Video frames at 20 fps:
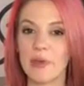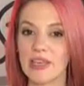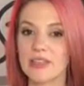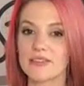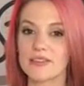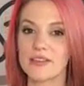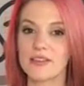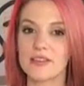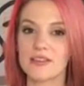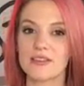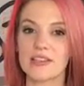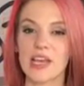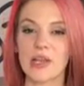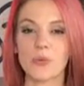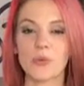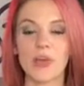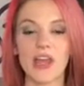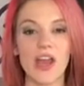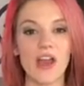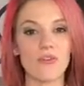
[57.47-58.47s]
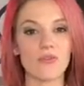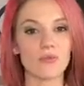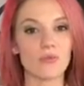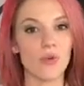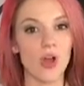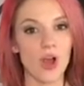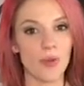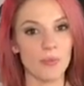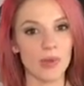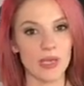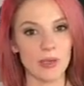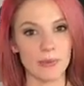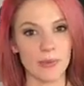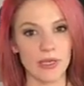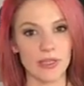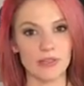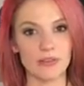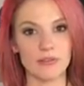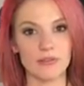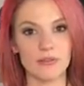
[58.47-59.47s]
bases and we have raw
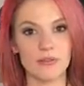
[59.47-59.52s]
pigment.